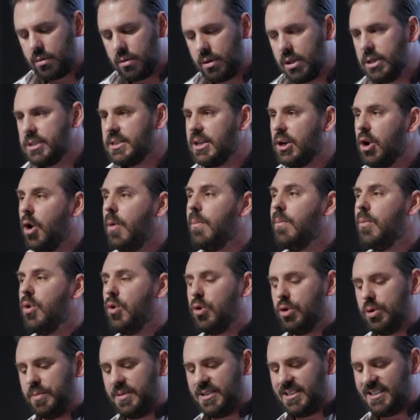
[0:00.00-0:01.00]
There's a lot
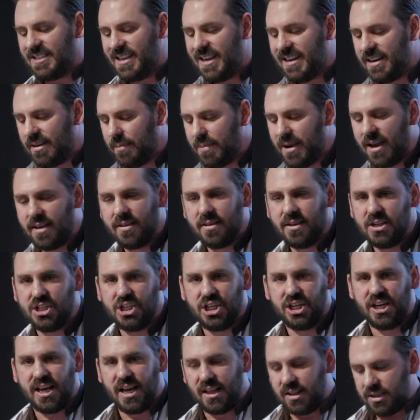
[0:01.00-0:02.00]
more to be said about the
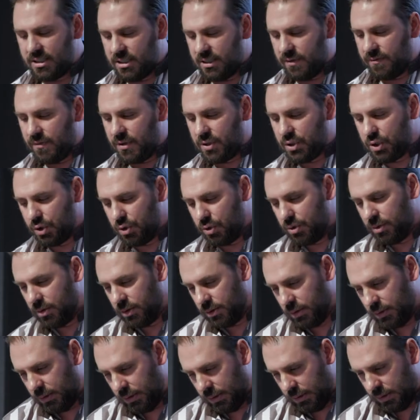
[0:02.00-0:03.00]
genealogy of the zoo,
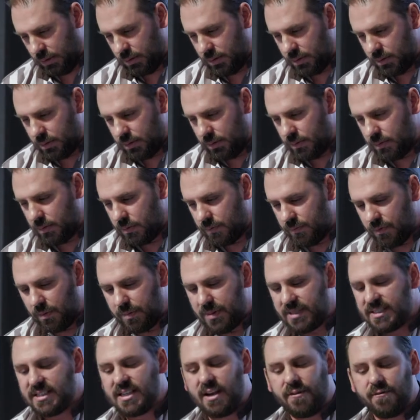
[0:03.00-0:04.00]
from
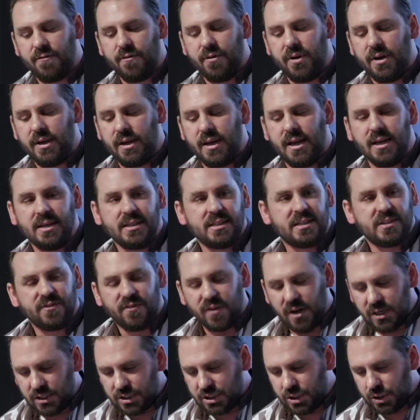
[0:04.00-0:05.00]
the suffering and
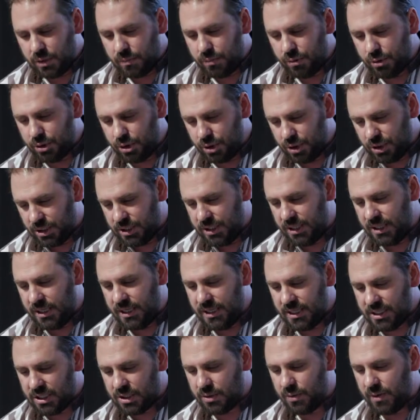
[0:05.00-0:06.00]
dysfunction produced in the
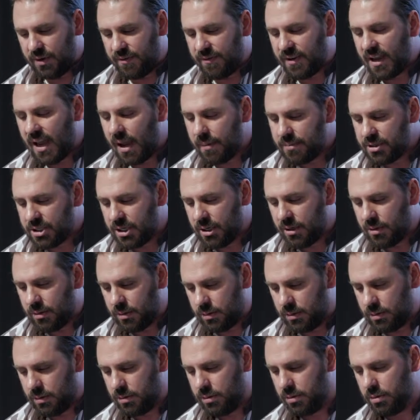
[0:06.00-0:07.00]
history of capture,
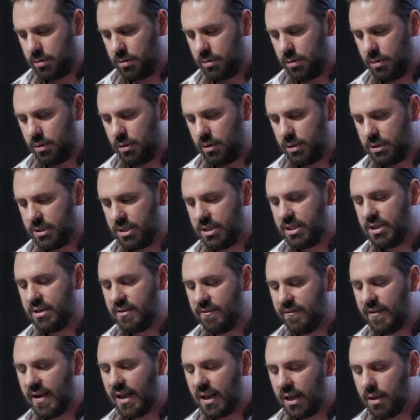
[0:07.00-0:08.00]
to the
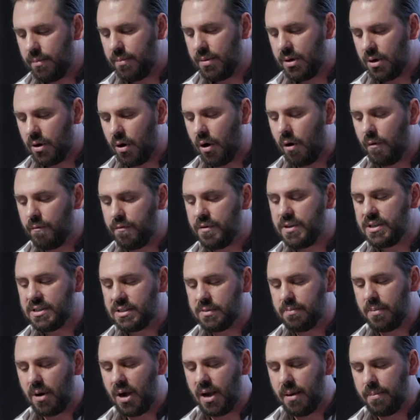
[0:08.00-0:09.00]
development of this
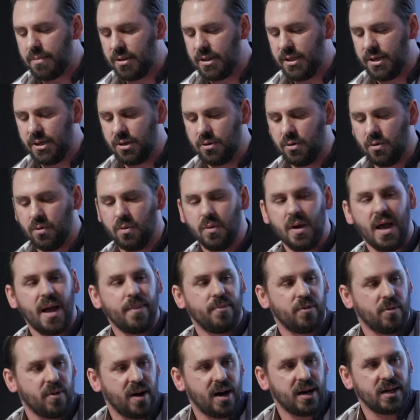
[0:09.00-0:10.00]
biopolitical
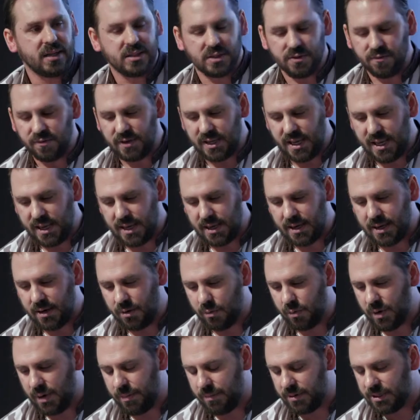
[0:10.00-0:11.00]
apparatus of care
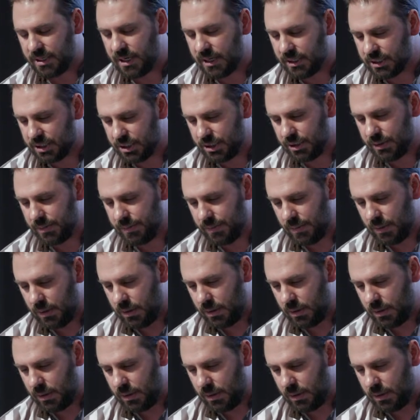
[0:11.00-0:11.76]
and reproduction,